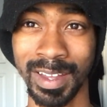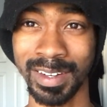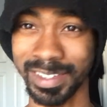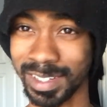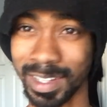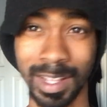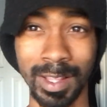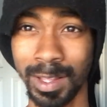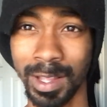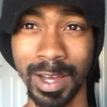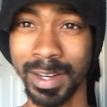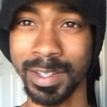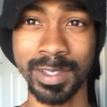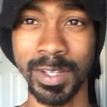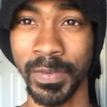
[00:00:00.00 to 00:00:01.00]
there's like a
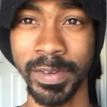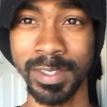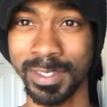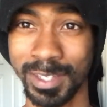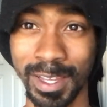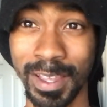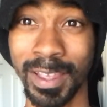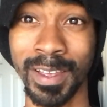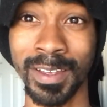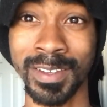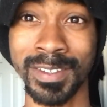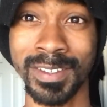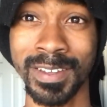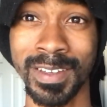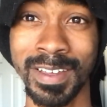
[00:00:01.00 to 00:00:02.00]
lot of different
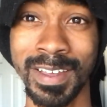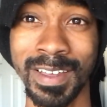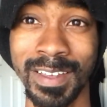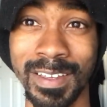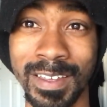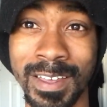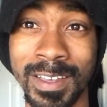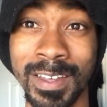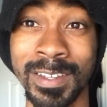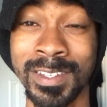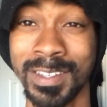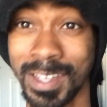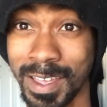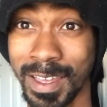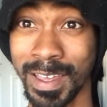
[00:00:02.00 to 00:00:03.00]
things you could
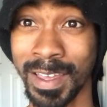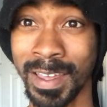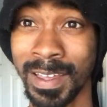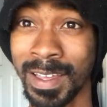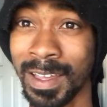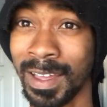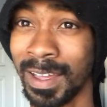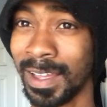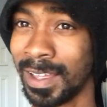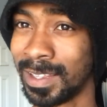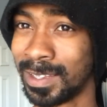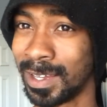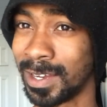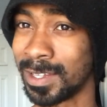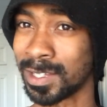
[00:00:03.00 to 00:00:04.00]
say
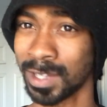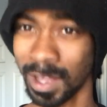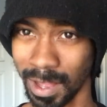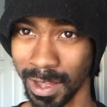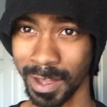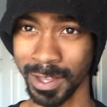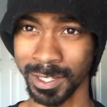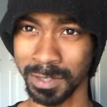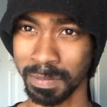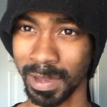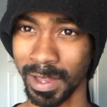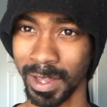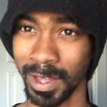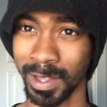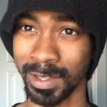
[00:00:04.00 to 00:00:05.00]
that is caused
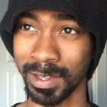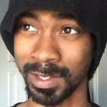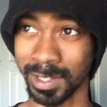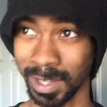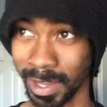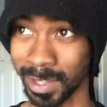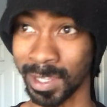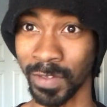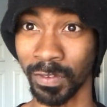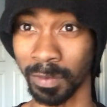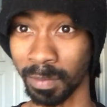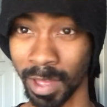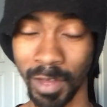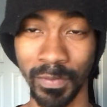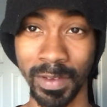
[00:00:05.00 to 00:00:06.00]
by the scientific
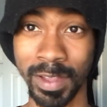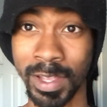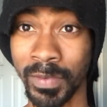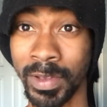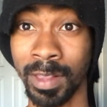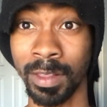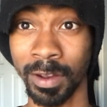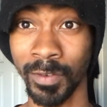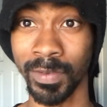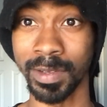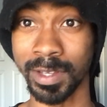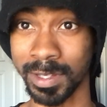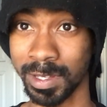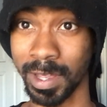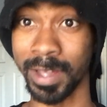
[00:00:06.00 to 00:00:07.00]
method that we learn from
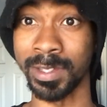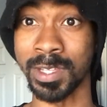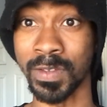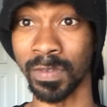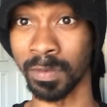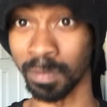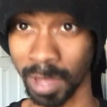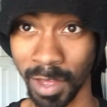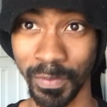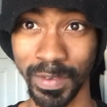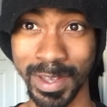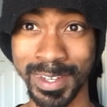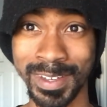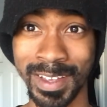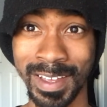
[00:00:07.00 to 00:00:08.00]
the scientific
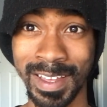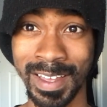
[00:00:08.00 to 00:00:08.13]
method